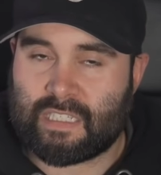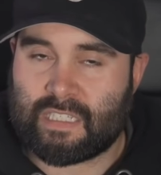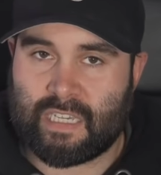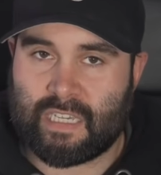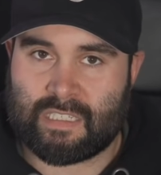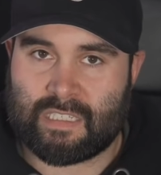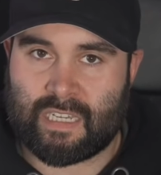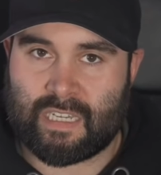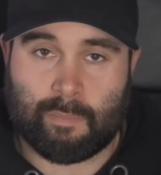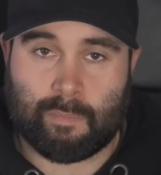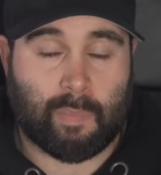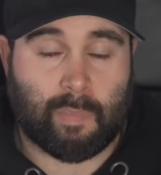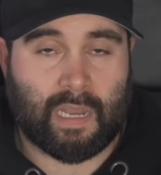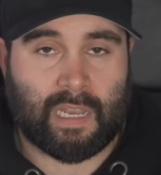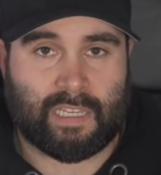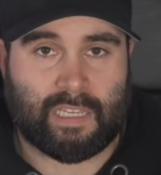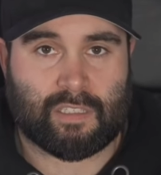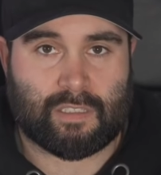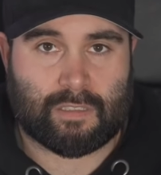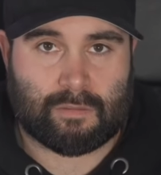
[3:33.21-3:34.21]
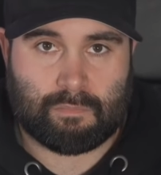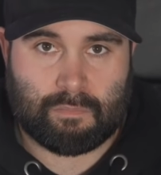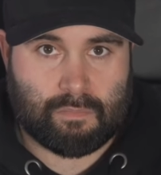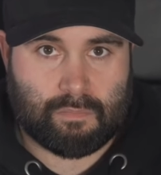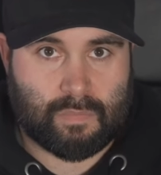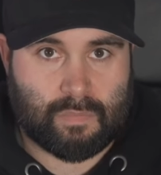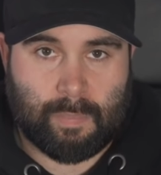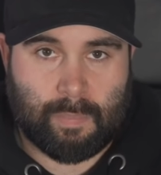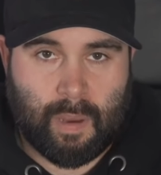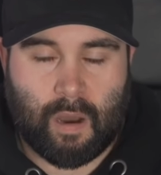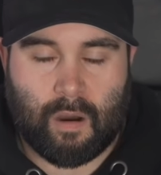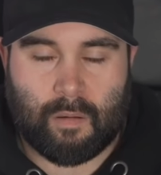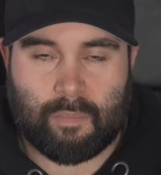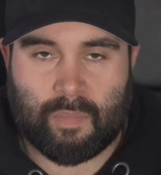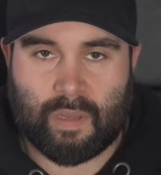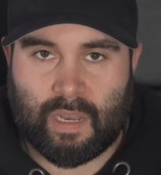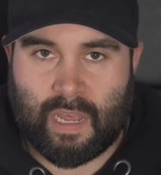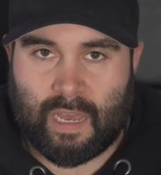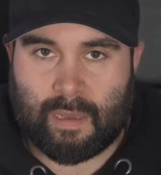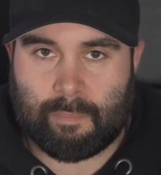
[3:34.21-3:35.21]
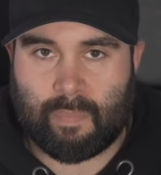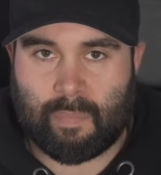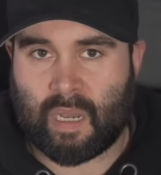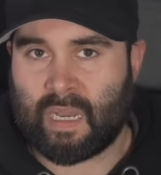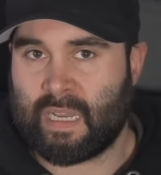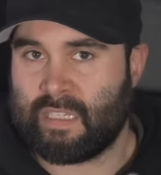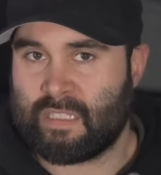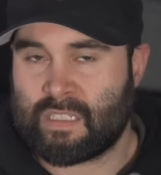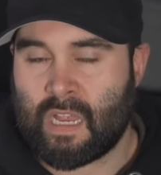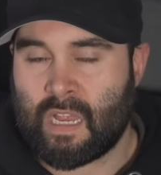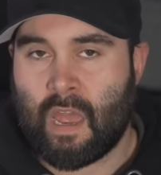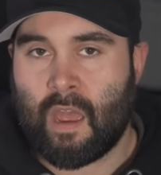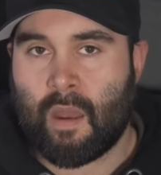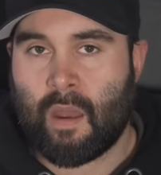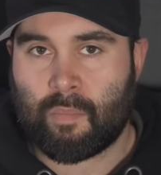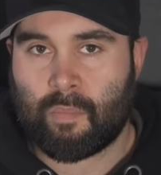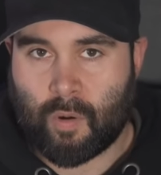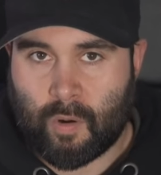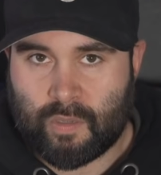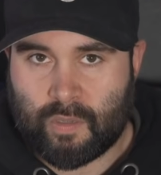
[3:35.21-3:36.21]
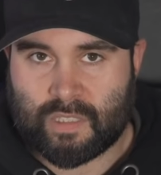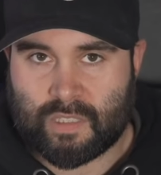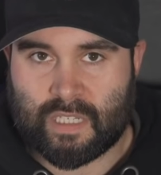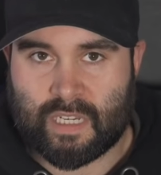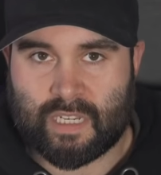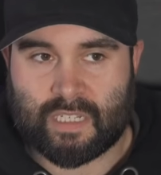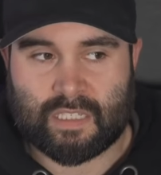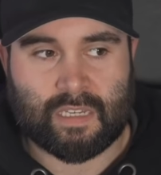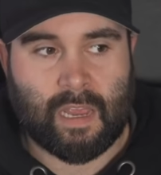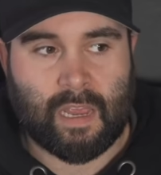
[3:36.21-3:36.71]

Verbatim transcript: It is a police department and police process.